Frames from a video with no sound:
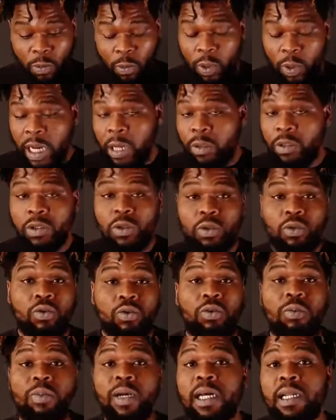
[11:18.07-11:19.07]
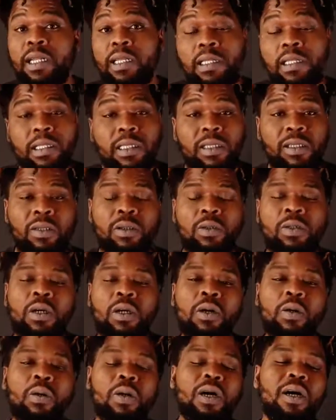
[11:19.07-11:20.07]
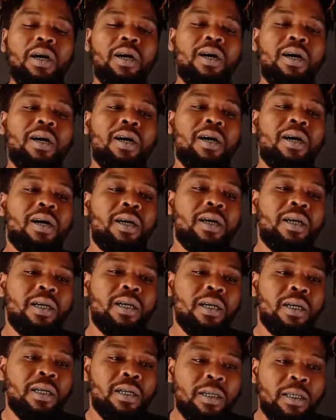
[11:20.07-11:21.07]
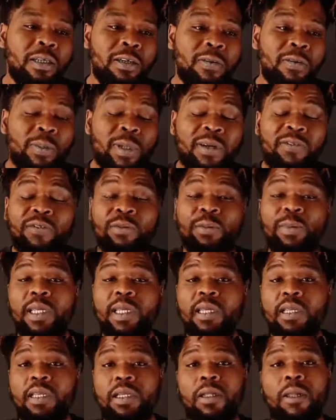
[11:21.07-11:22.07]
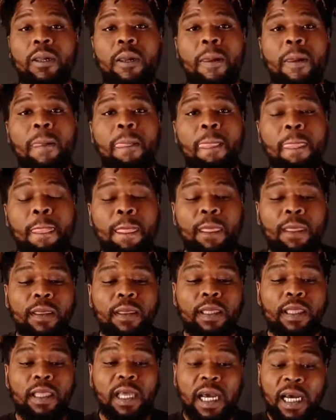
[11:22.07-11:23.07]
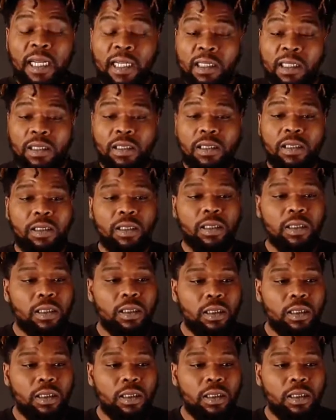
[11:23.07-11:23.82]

what I was gonna do about it, you know. But for me, honestly,